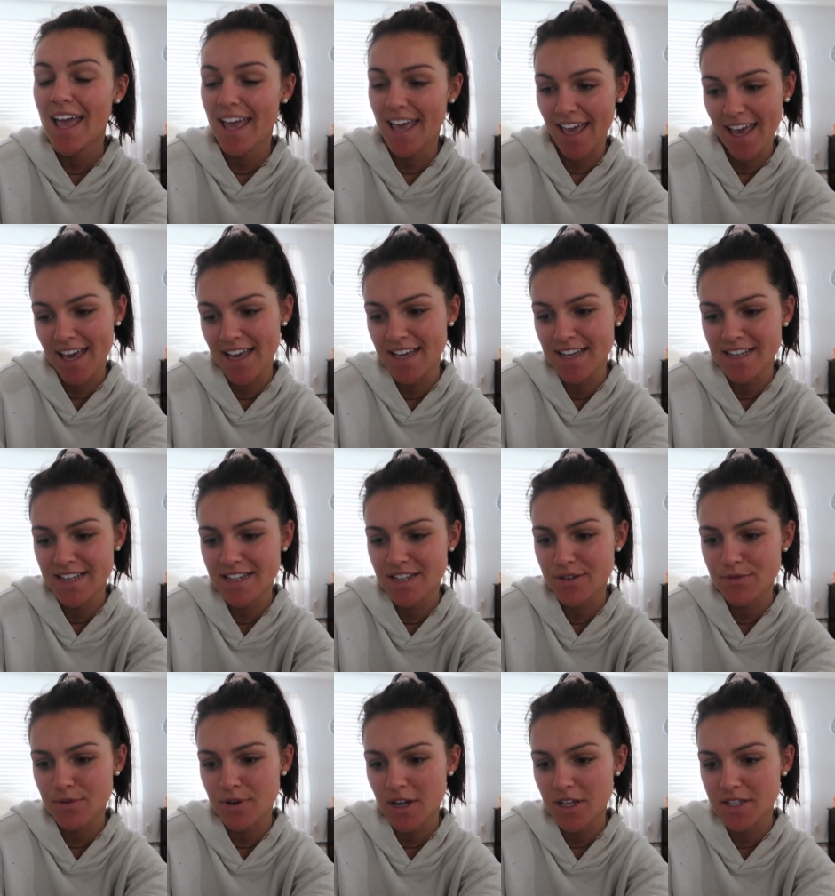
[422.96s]

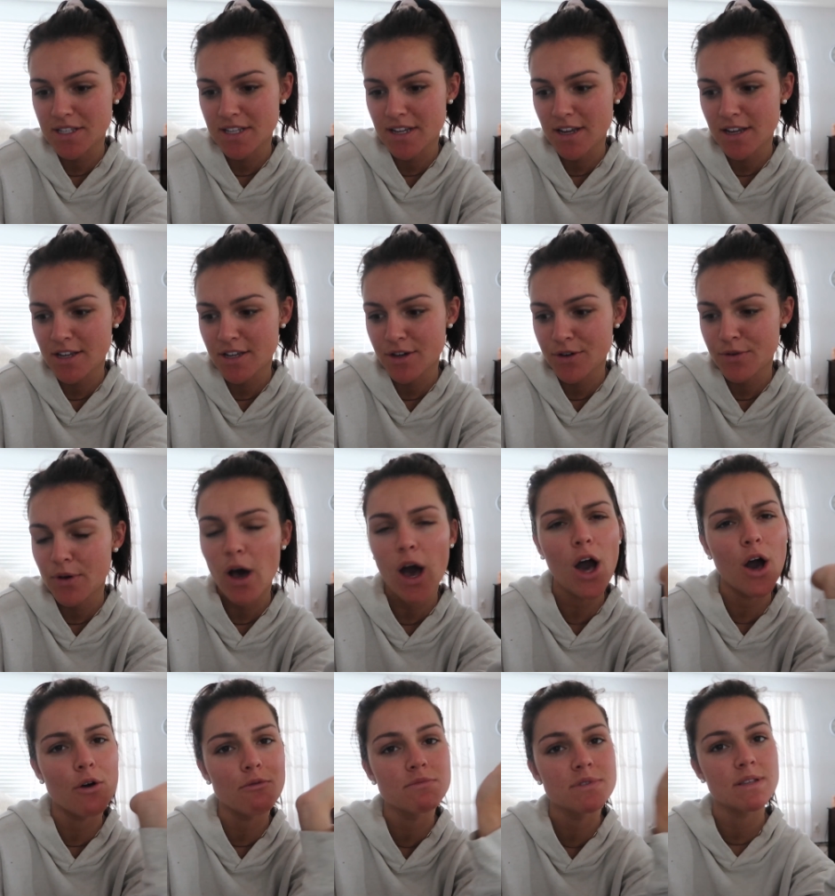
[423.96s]
and what else did I do?
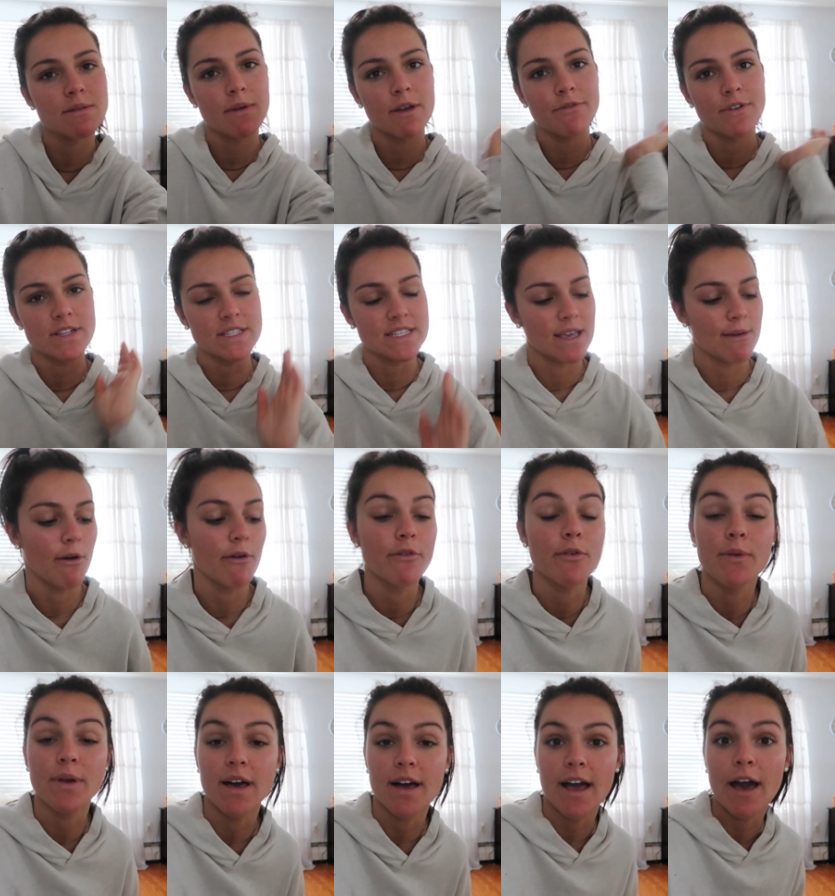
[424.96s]
Oh, so my friends came
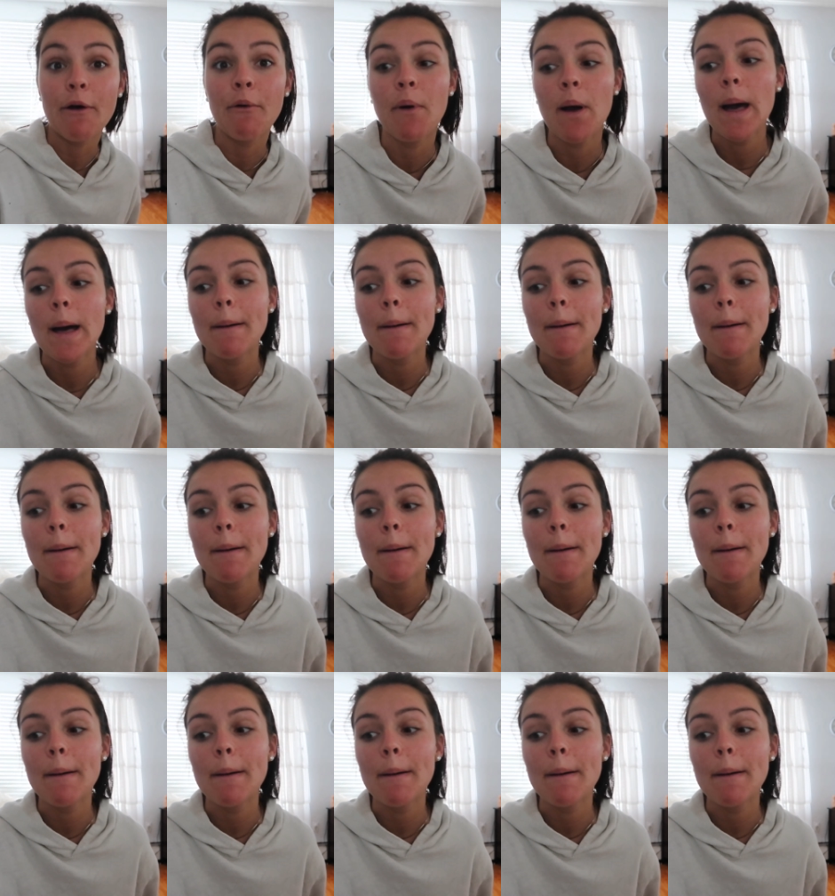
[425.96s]
over and we hung out.